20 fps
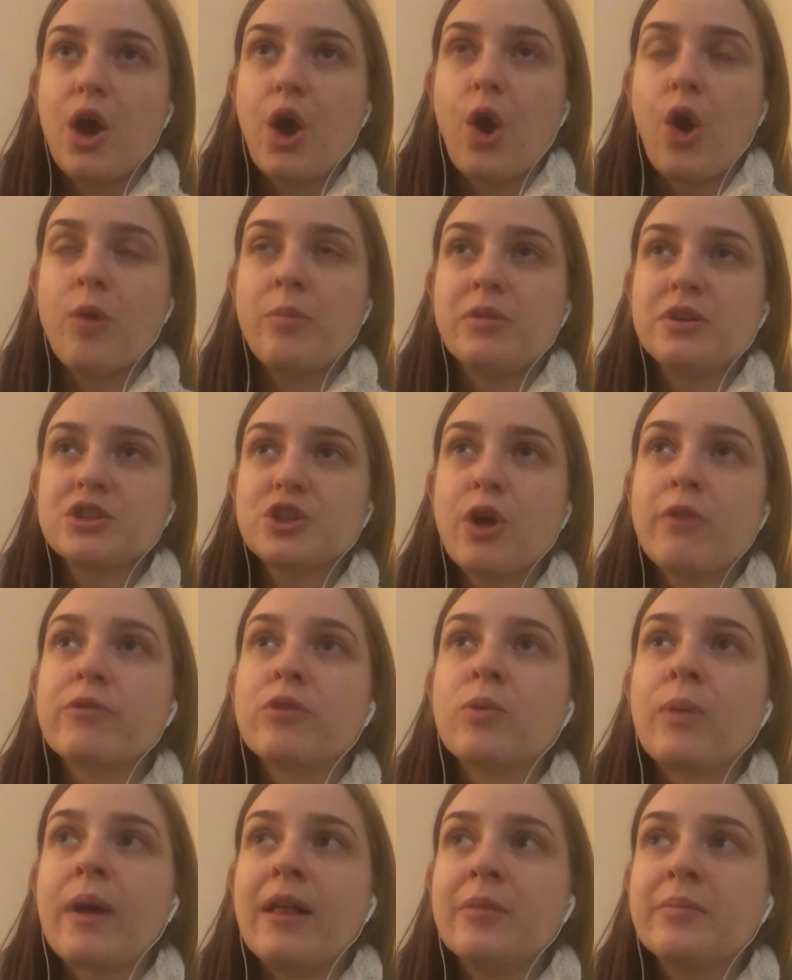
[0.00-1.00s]
almost
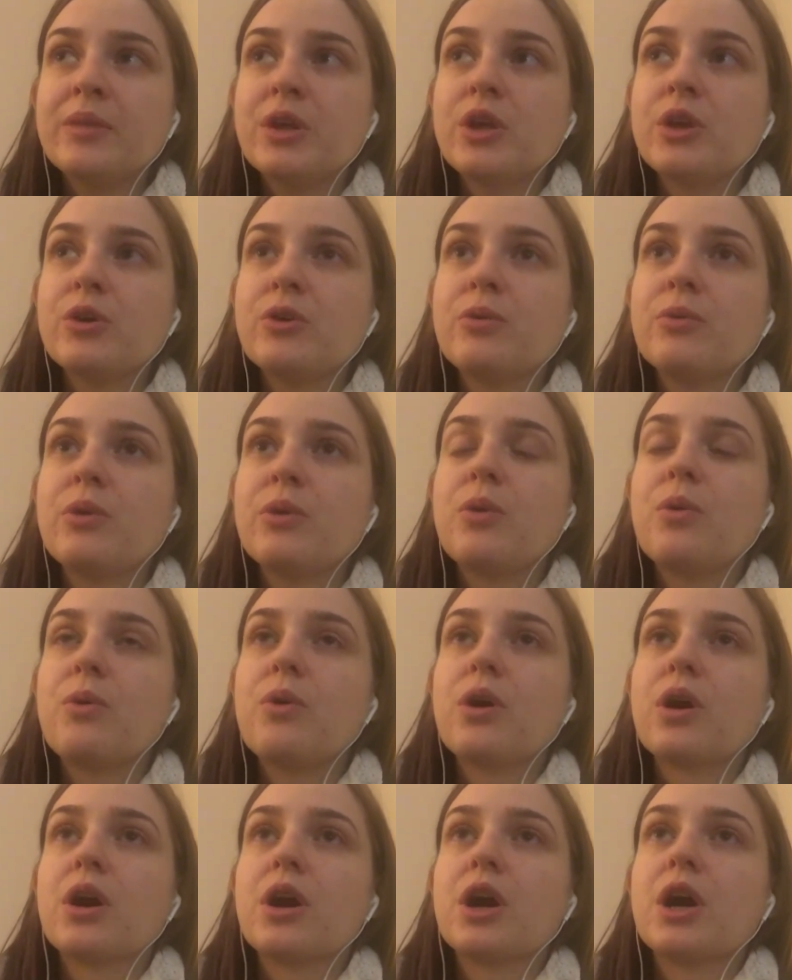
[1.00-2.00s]
overwhelm you
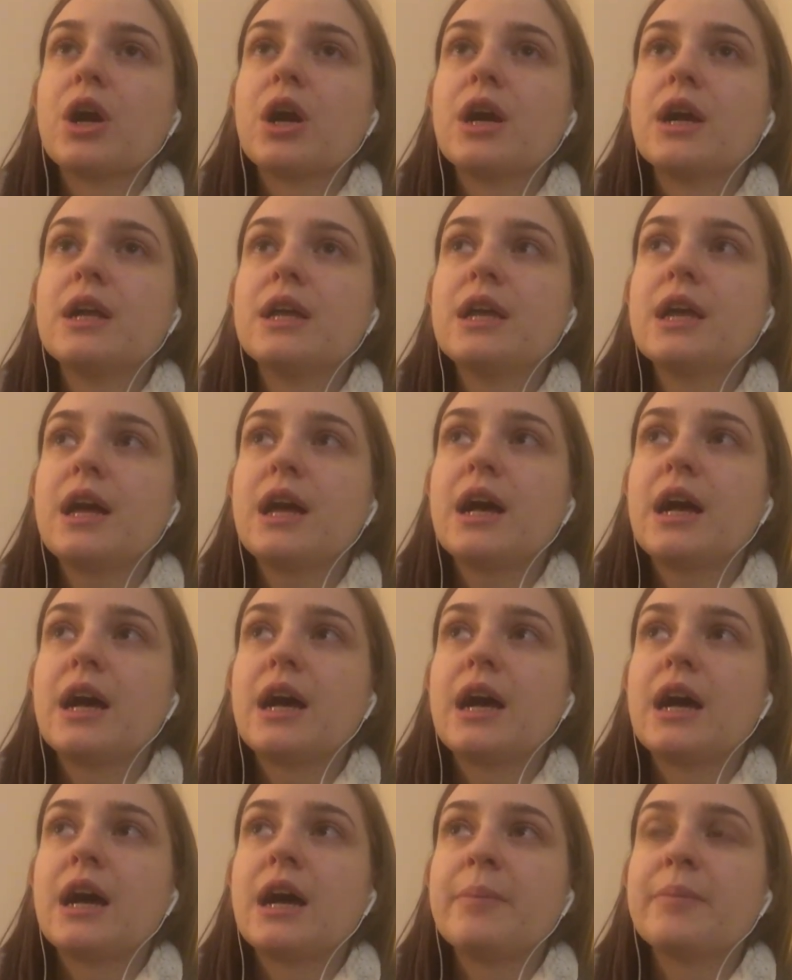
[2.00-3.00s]
or
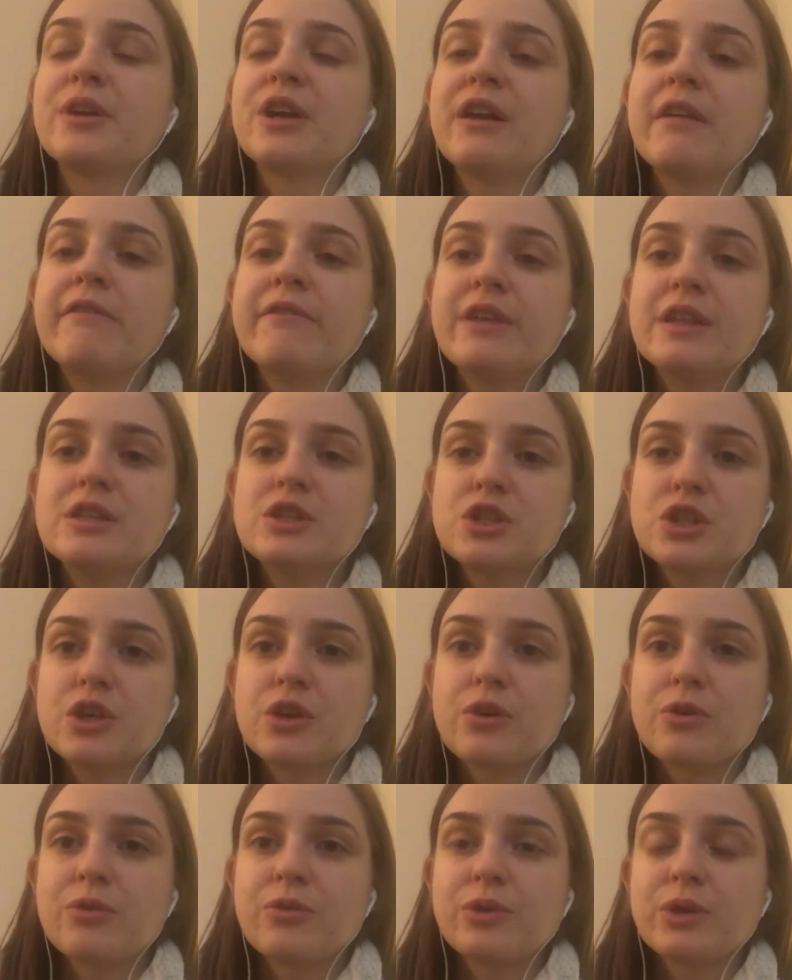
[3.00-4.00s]
um, convince
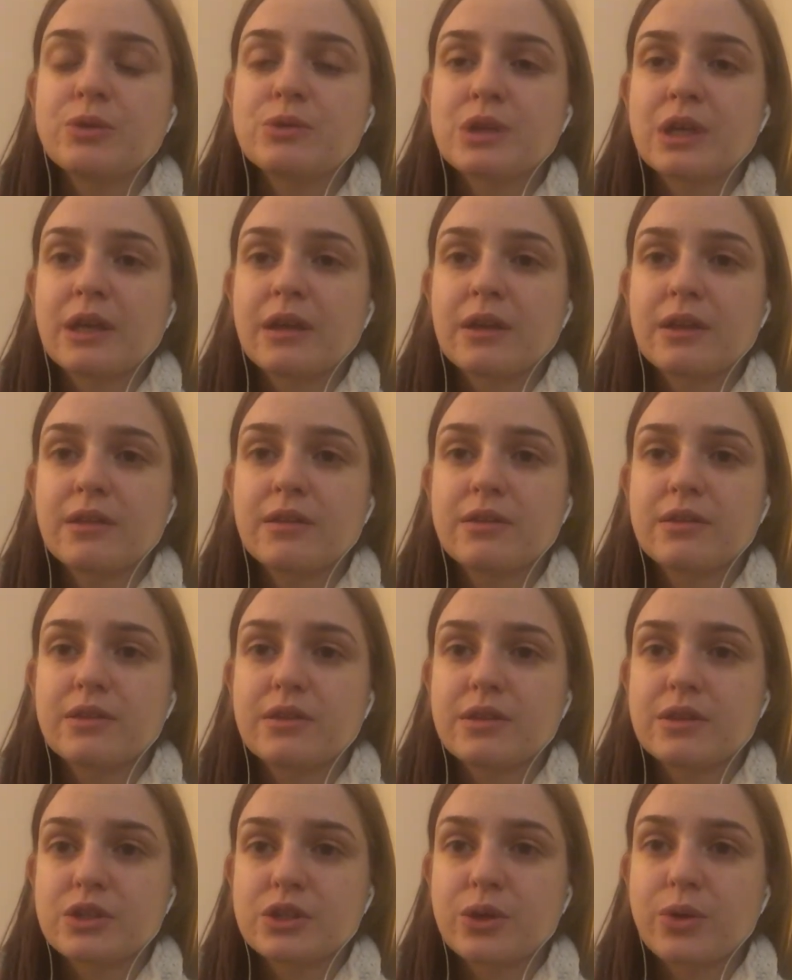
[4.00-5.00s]
you using
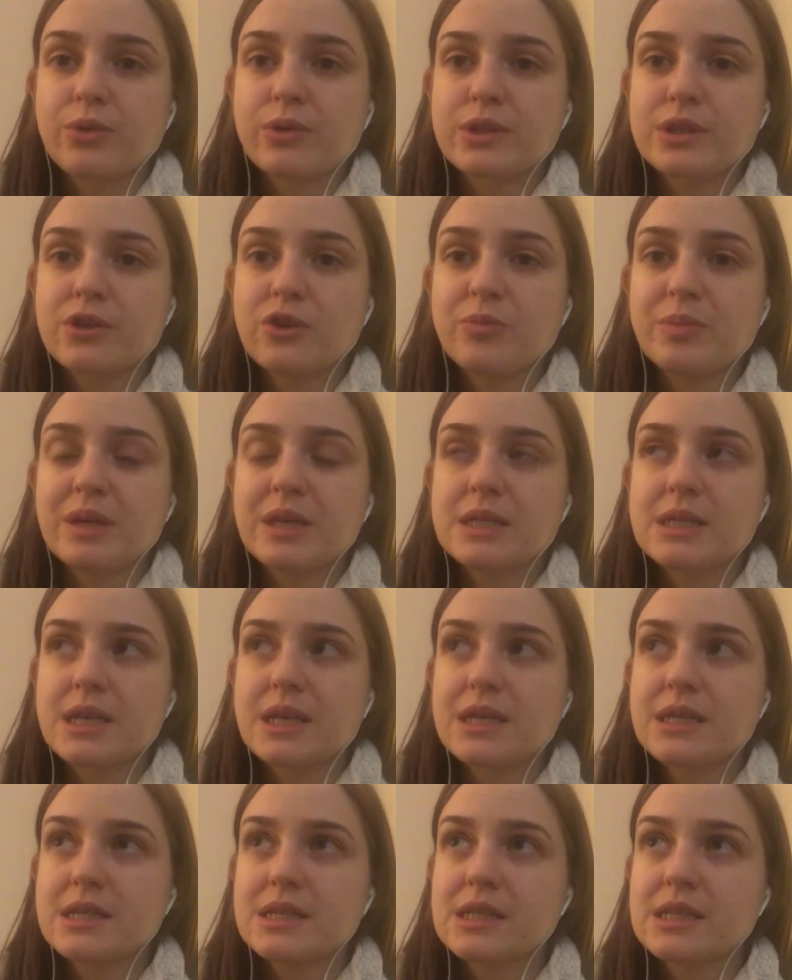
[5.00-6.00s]
the stolen soul
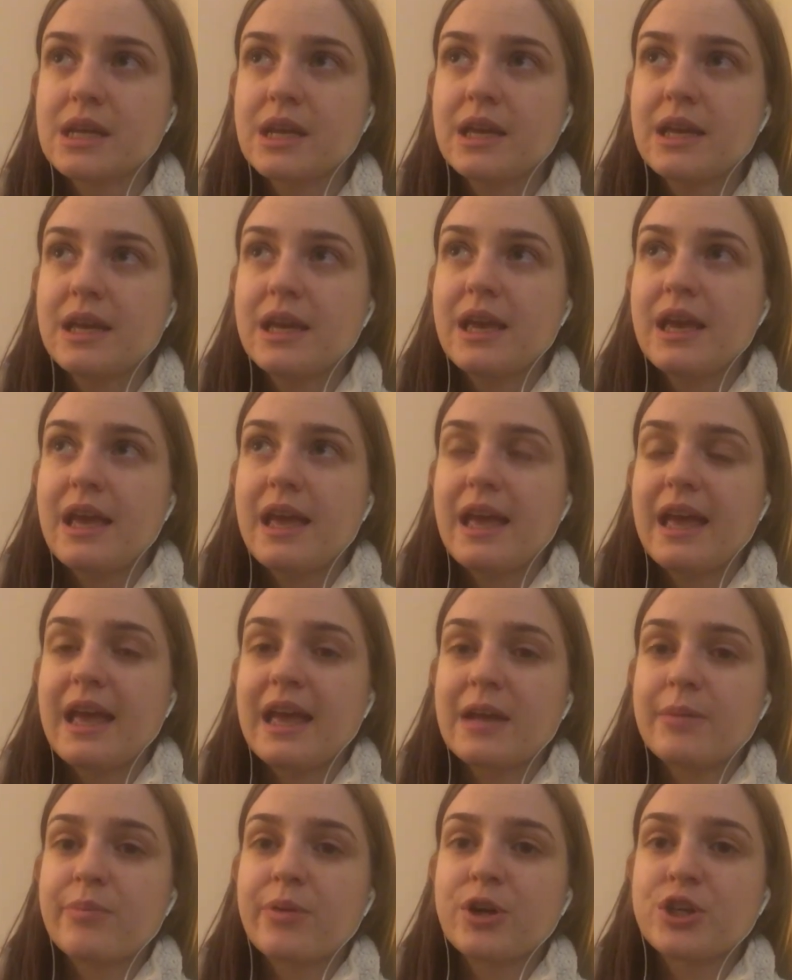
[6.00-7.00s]
pieces
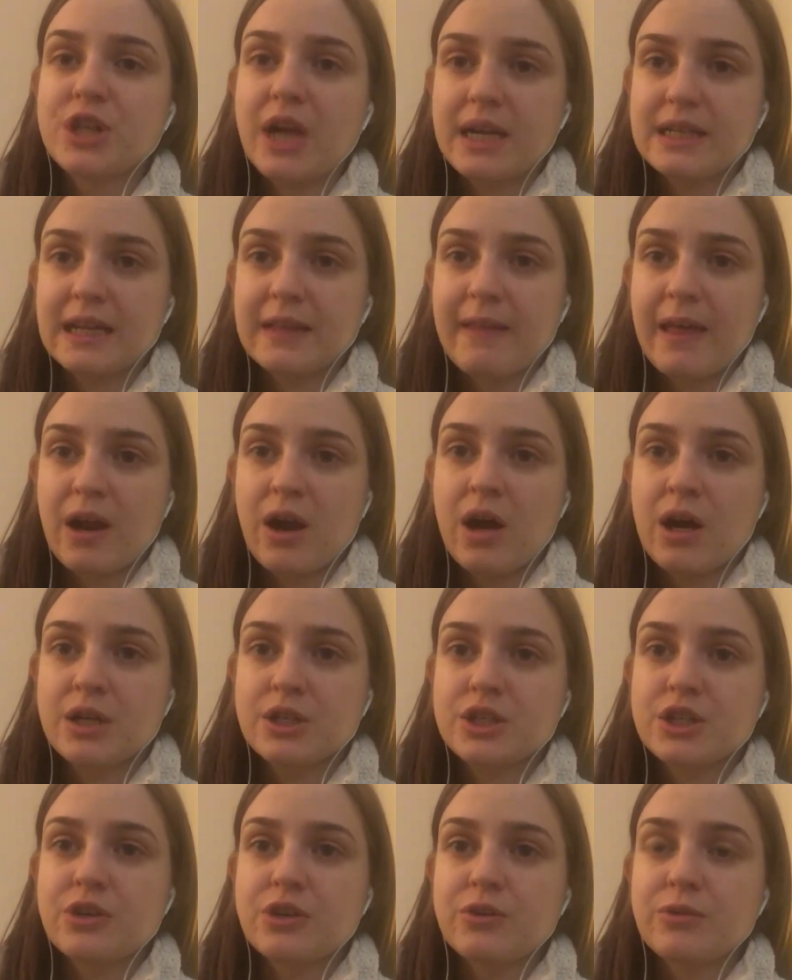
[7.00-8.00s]
and projecting that
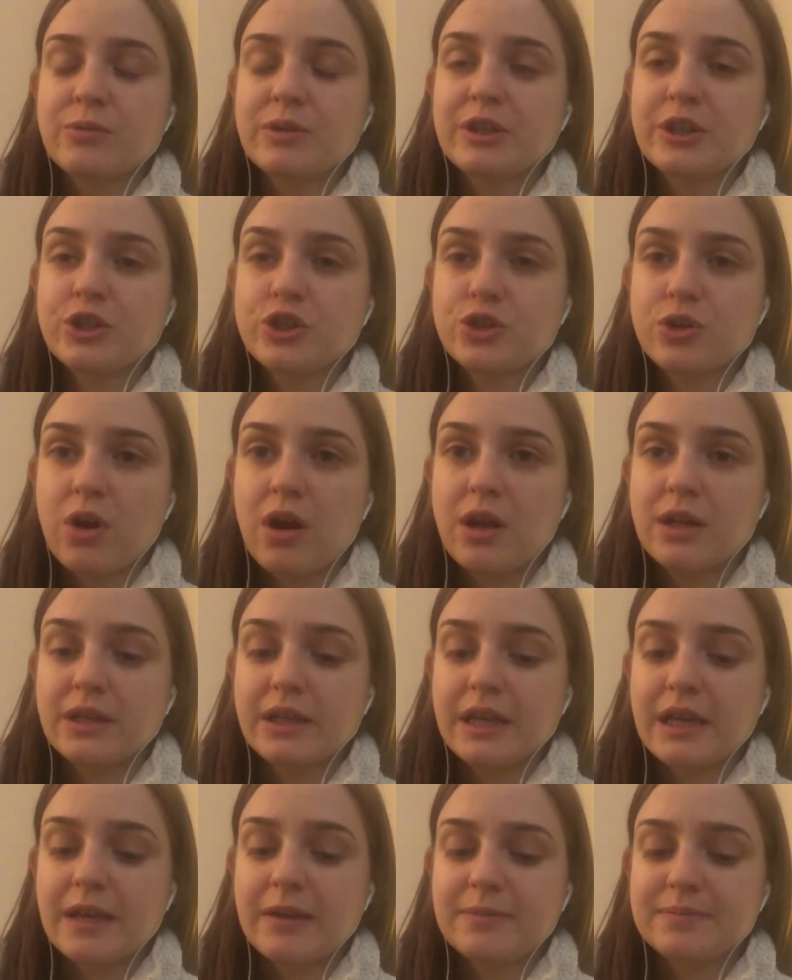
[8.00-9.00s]
onto you really
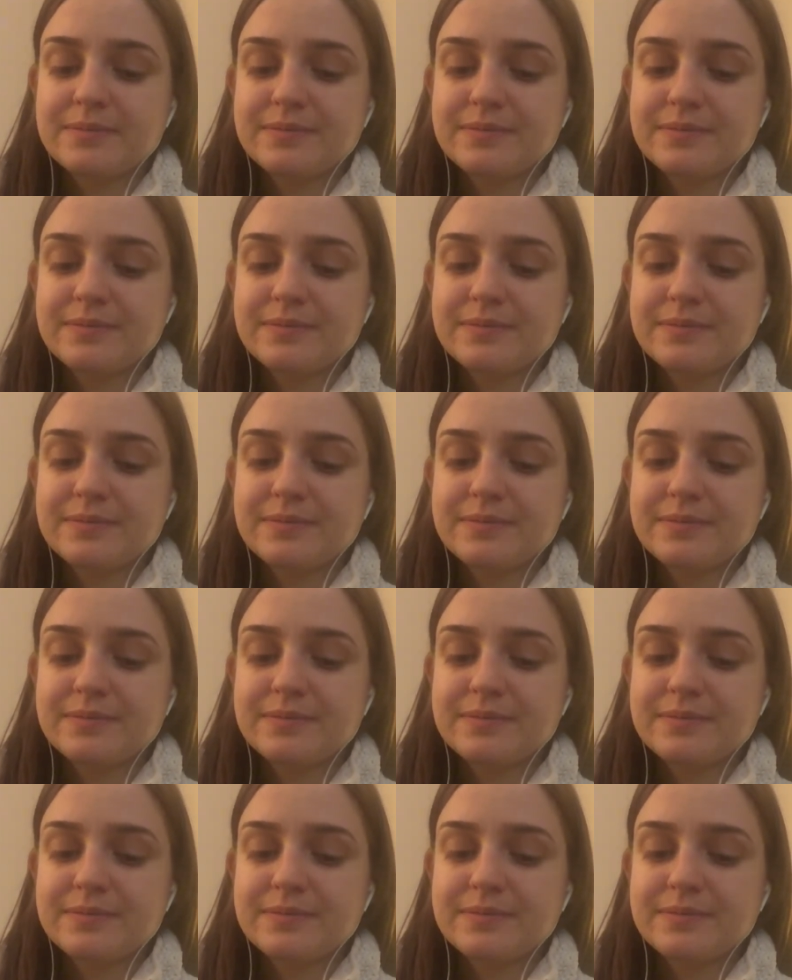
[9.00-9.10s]
strongly.